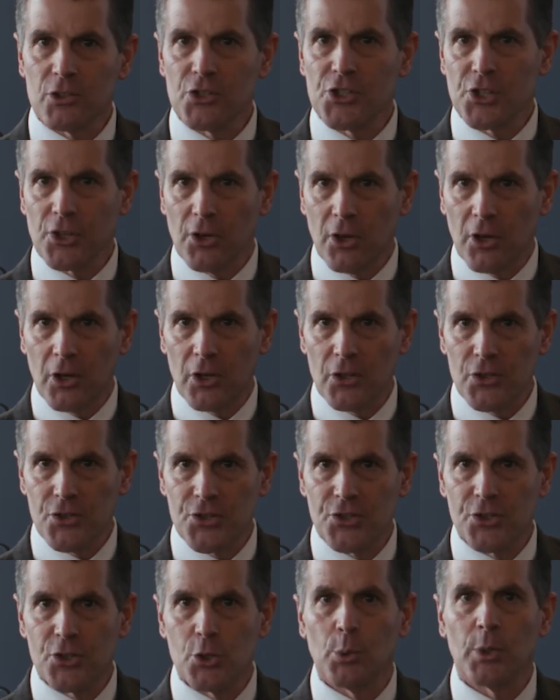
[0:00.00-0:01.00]

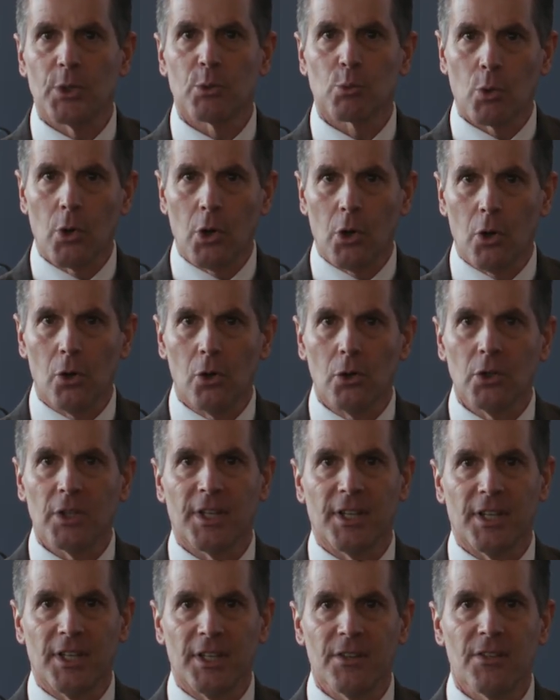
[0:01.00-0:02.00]
charge to enroll
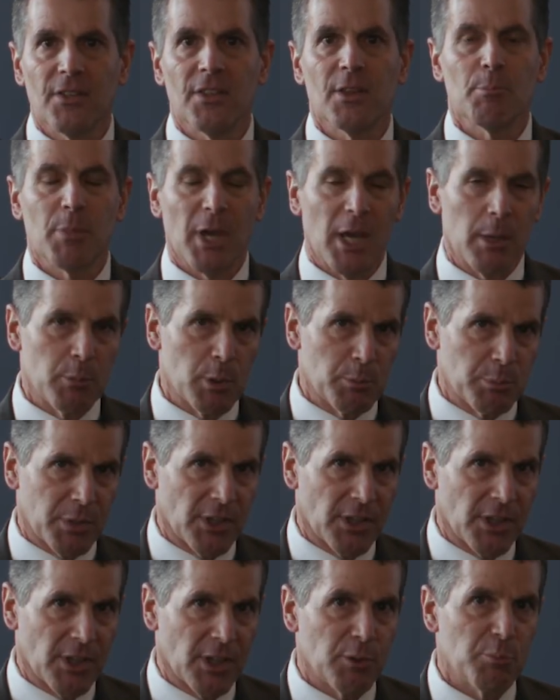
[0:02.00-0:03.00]
in the payment
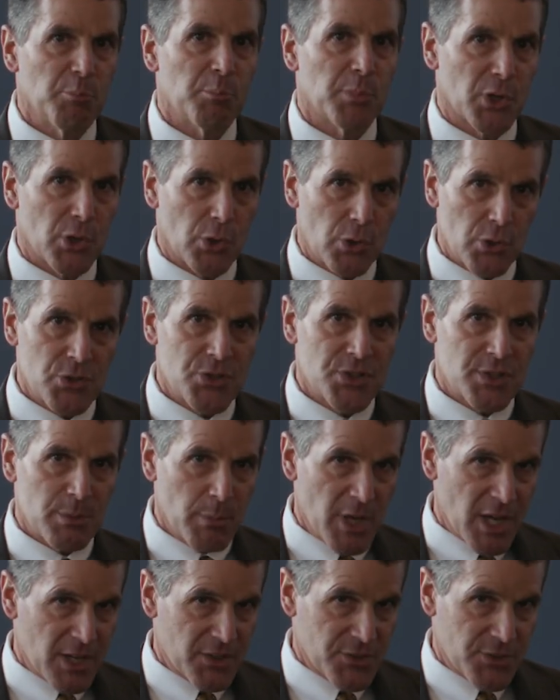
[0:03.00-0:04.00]
plan per
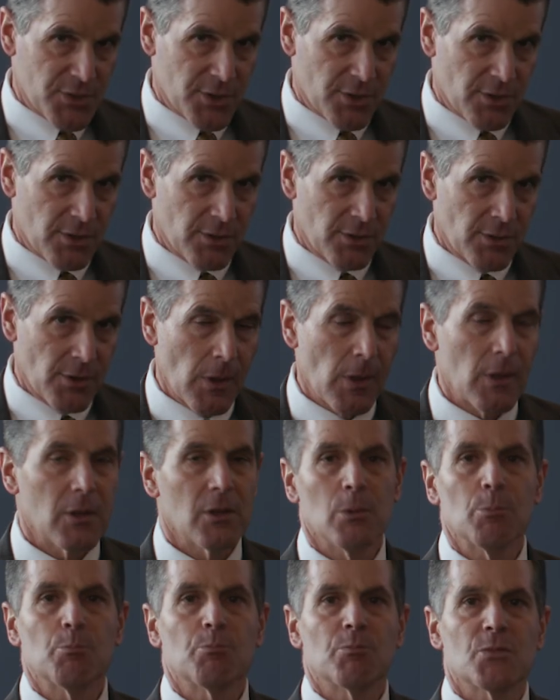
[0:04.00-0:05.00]
semester.
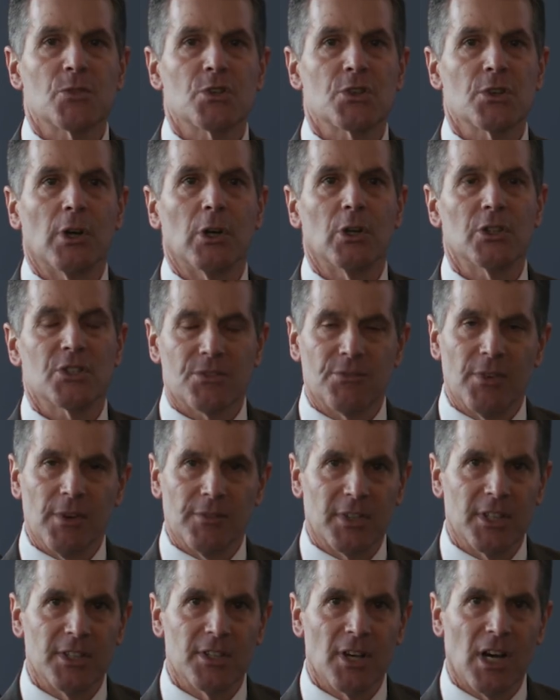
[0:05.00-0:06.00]
So it's
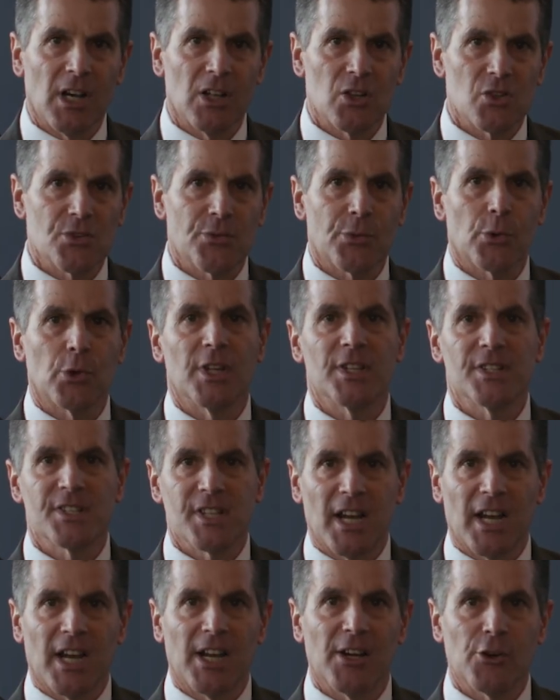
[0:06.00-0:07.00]
$50 for an
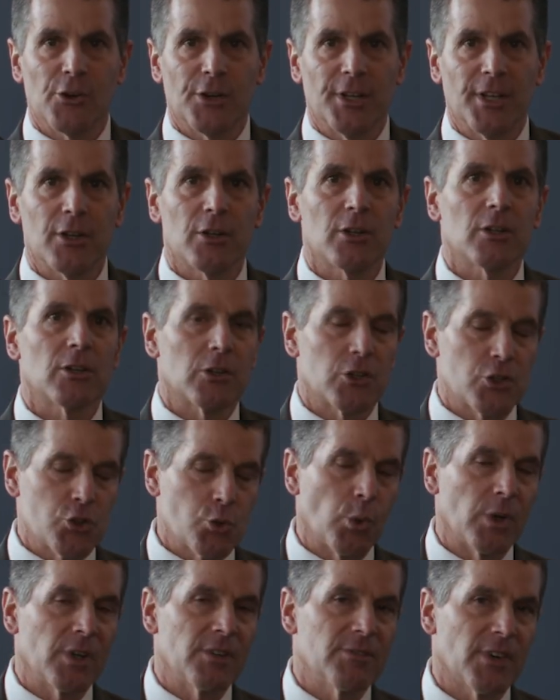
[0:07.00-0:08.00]
entire year or
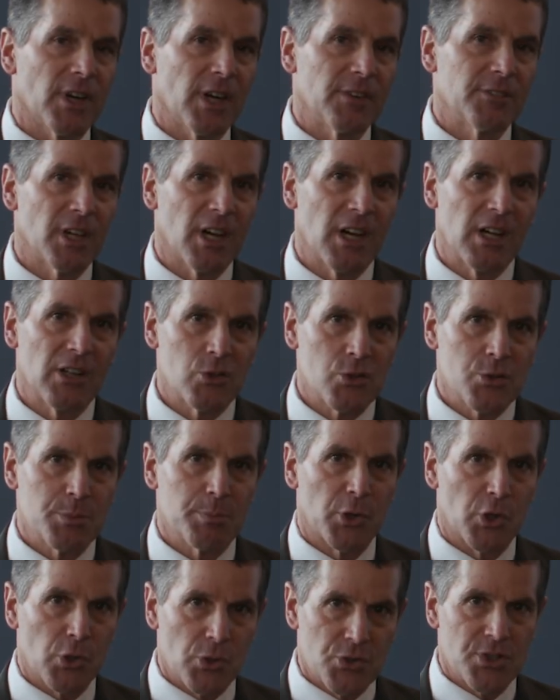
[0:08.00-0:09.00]
$25
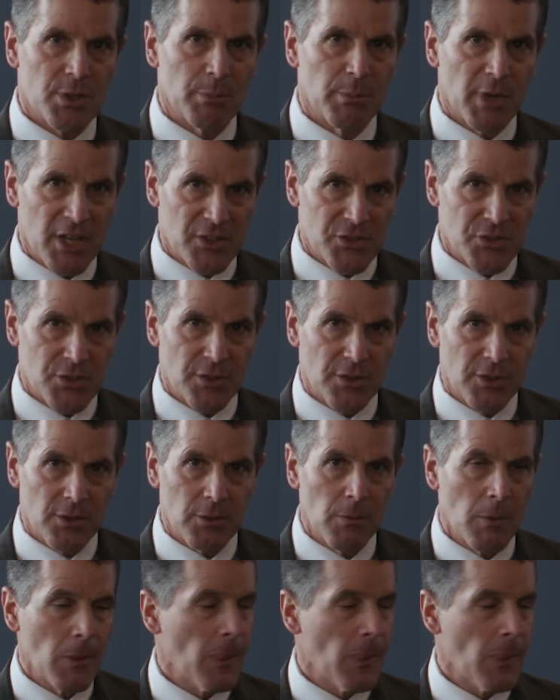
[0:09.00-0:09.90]
per semester.